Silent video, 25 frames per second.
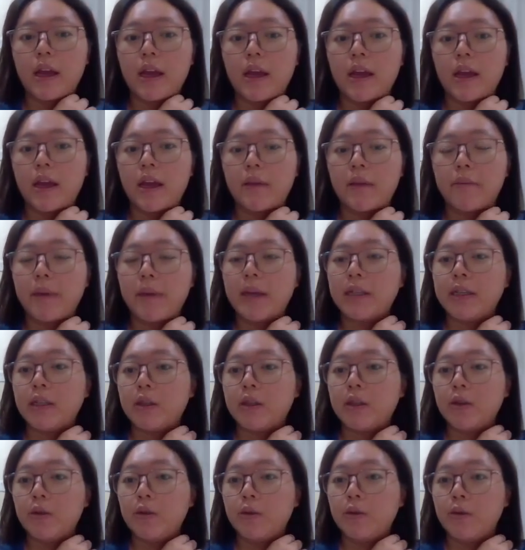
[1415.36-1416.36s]
it
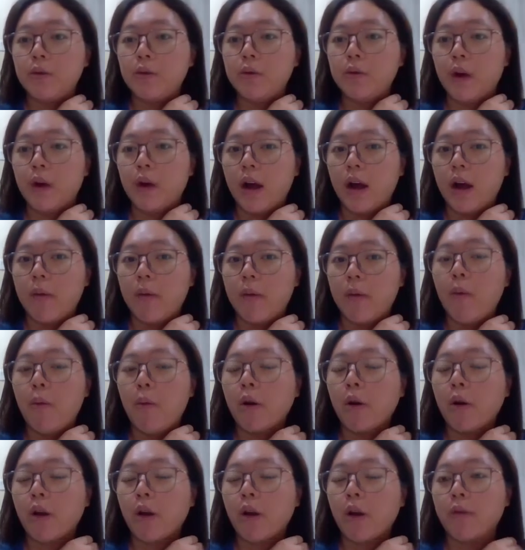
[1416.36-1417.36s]
makes you uh
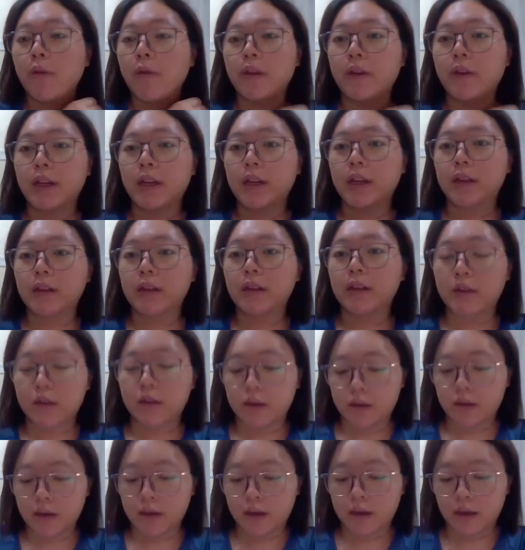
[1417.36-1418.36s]
more confident
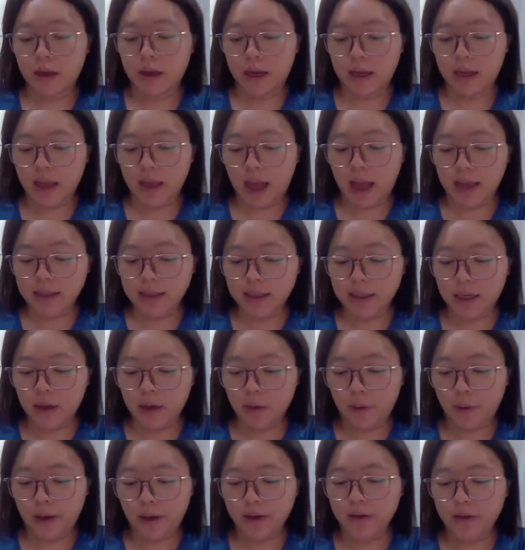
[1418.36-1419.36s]
in
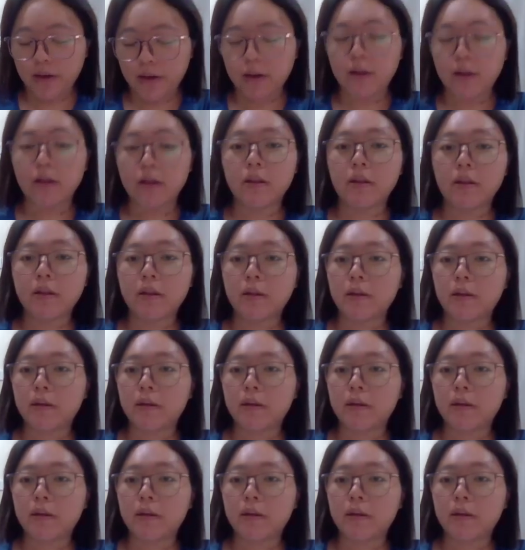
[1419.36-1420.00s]
asking question.